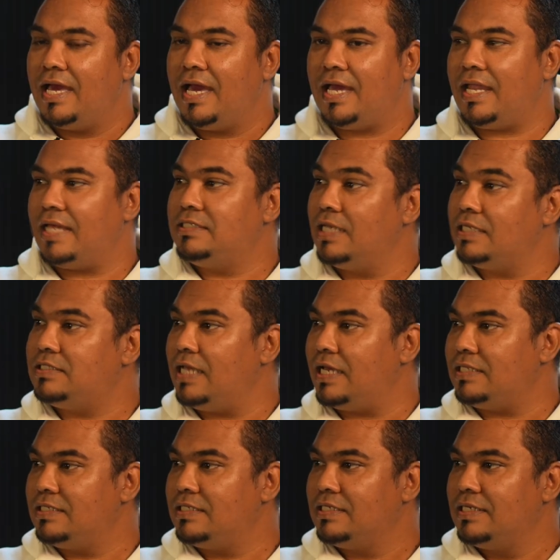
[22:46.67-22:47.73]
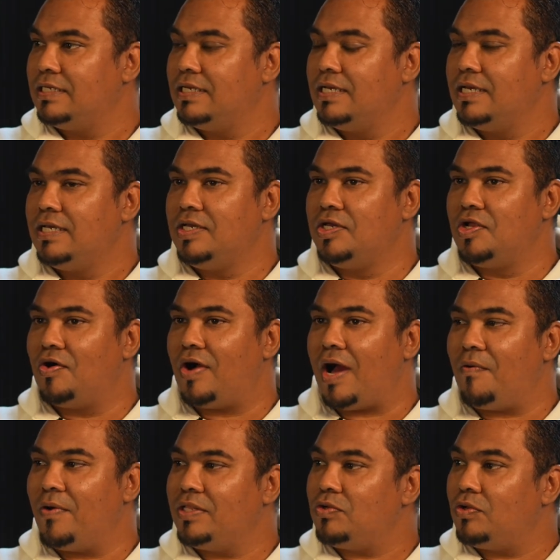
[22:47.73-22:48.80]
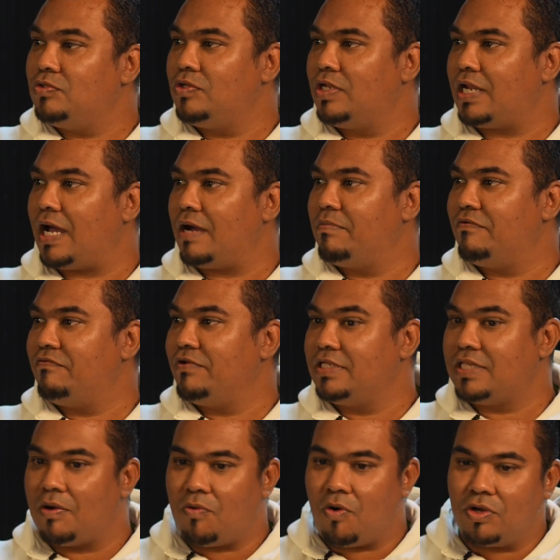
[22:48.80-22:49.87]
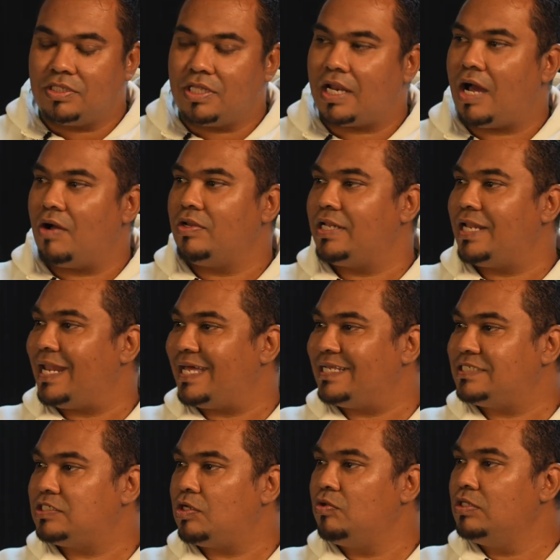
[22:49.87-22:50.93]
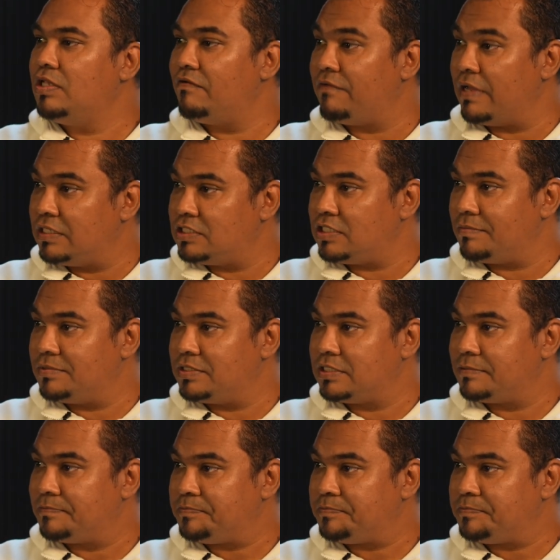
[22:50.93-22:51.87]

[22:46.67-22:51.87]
And I did that. You know, I went onto the rugby field, I walked around it, and I sold the vin chips.